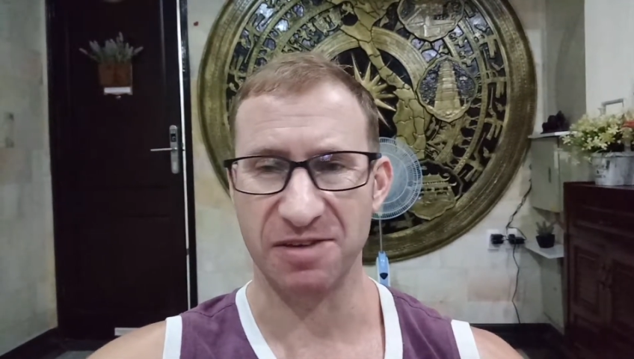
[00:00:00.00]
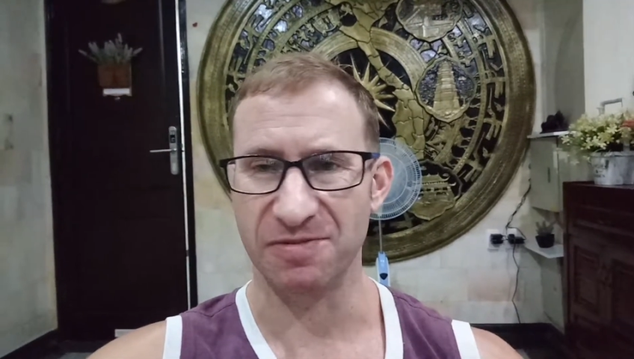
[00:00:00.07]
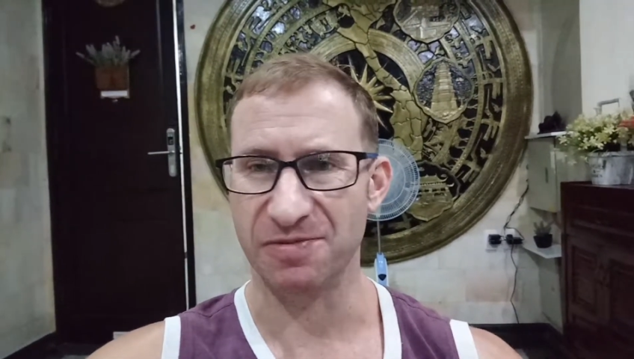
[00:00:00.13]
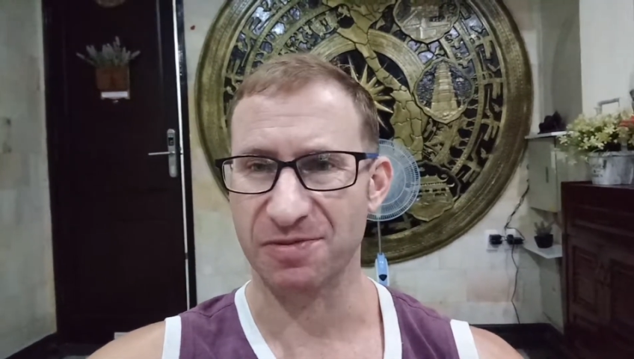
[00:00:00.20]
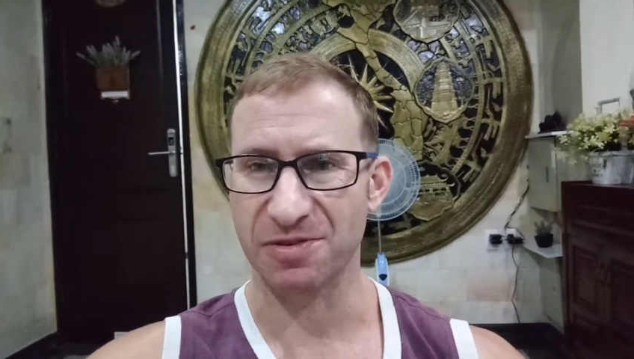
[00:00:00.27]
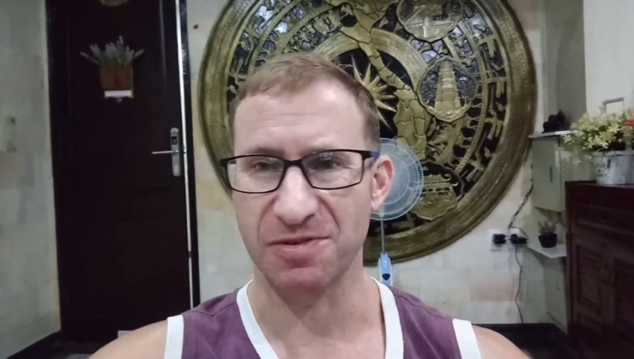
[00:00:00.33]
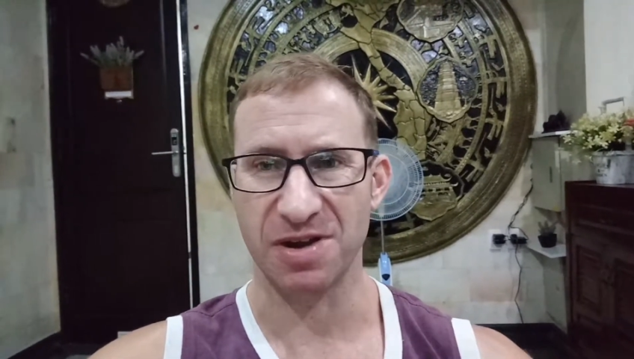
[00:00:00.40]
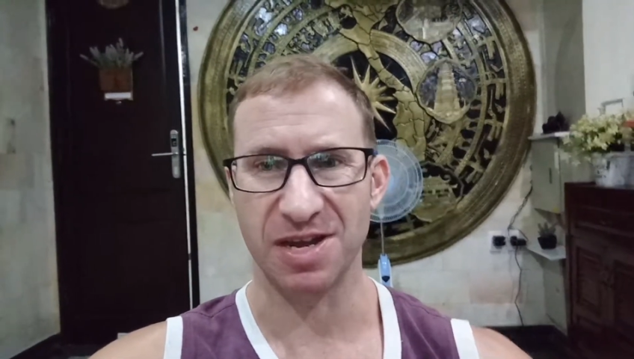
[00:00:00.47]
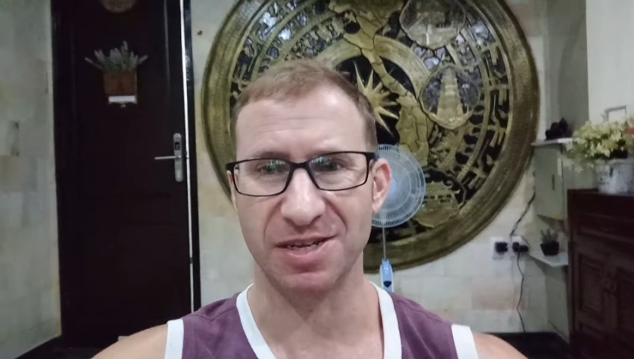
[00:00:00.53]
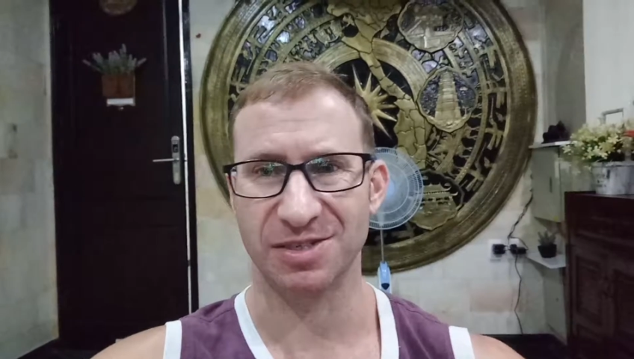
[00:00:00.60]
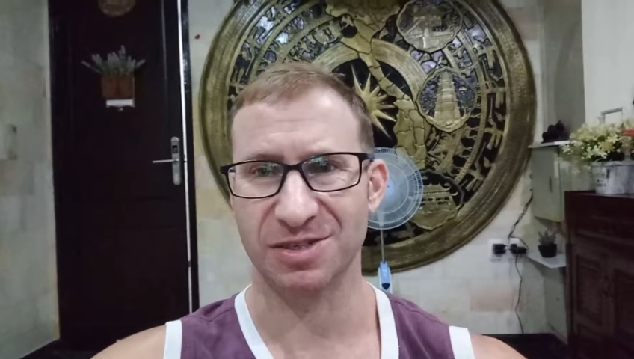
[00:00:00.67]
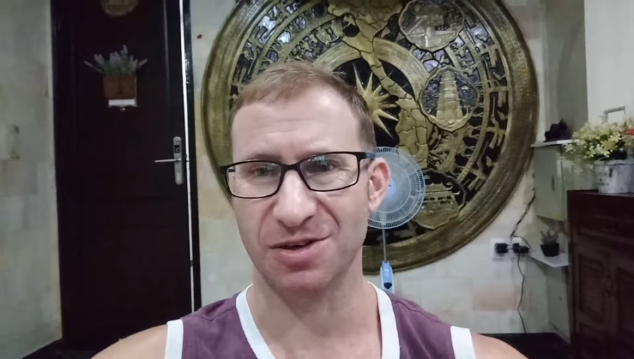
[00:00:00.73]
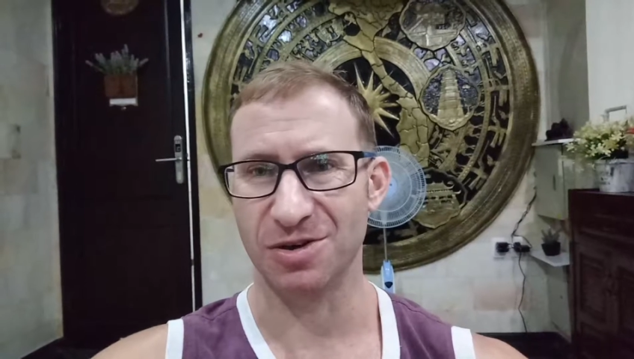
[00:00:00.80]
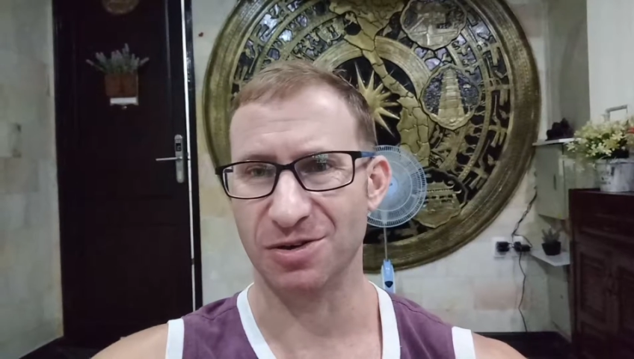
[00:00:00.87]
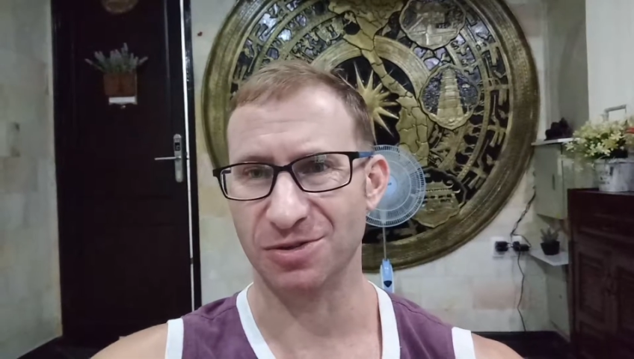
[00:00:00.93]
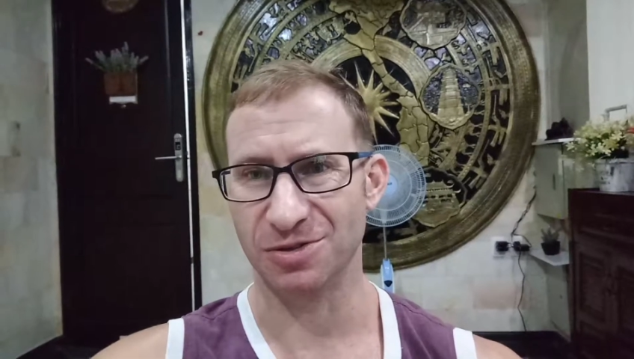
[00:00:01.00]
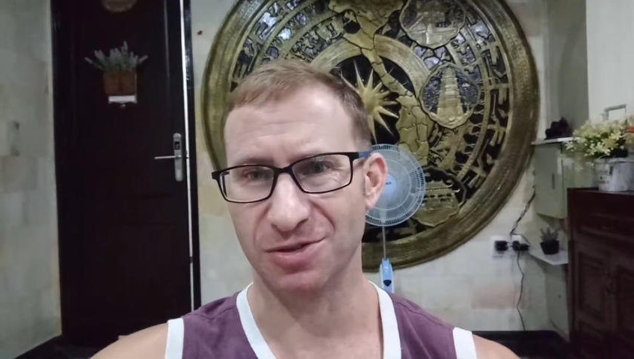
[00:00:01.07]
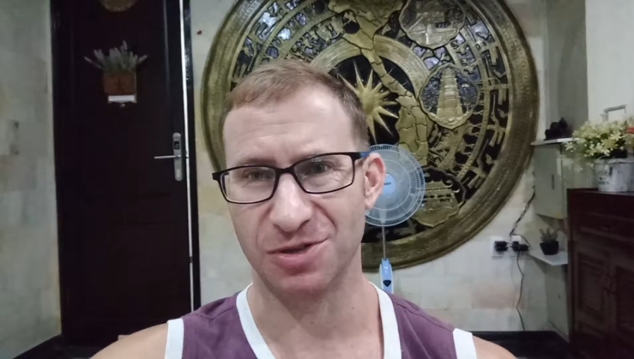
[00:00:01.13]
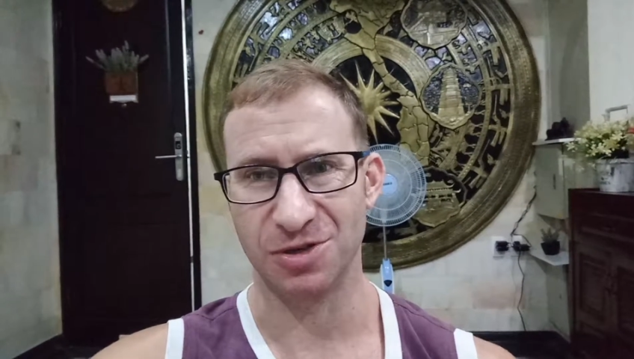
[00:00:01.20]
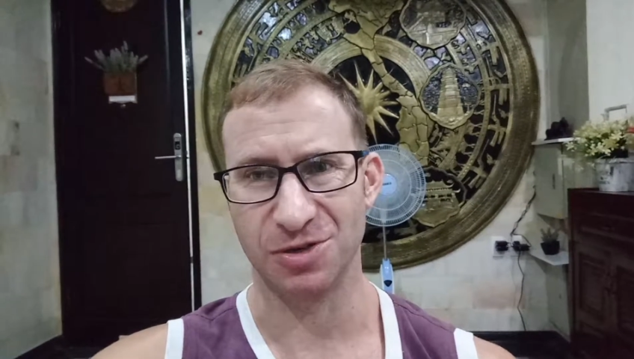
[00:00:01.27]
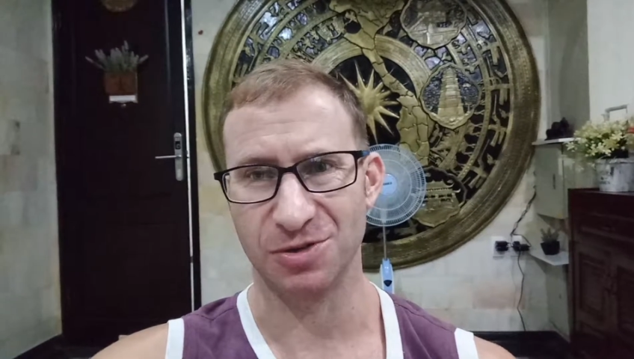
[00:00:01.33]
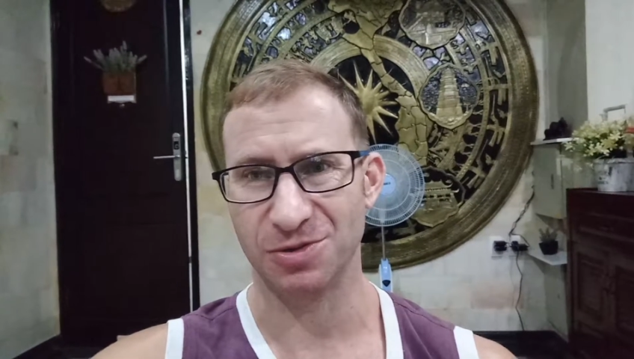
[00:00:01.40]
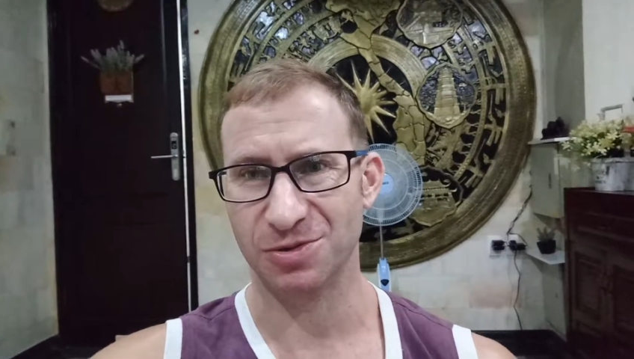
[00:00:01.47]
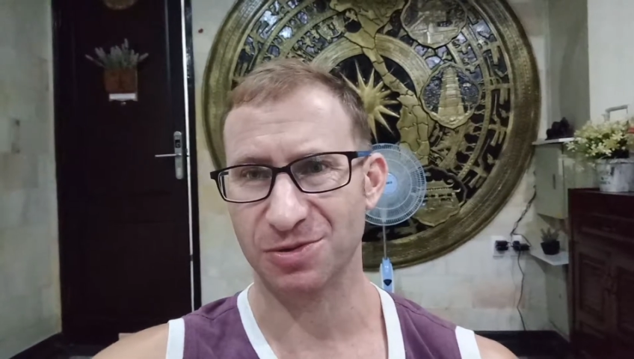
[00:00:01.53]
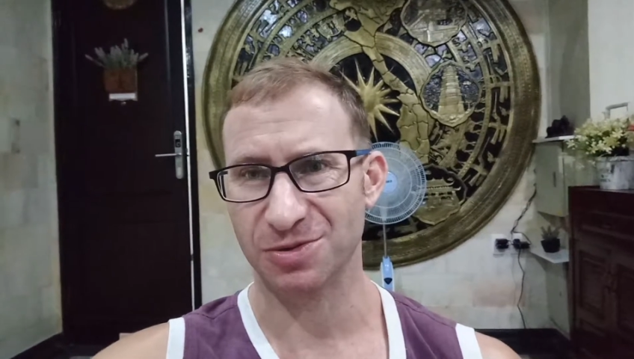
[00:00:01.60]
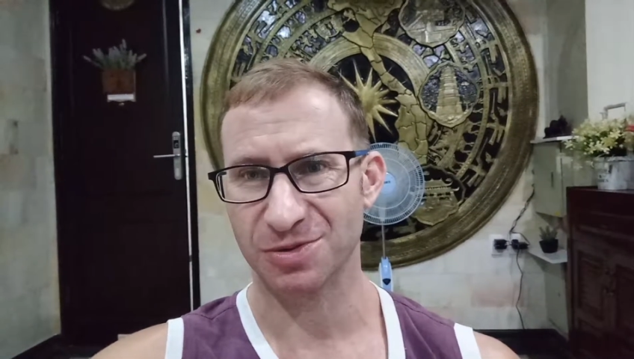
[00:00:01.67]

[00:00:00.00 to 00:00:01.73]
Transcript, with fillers: give grace on you.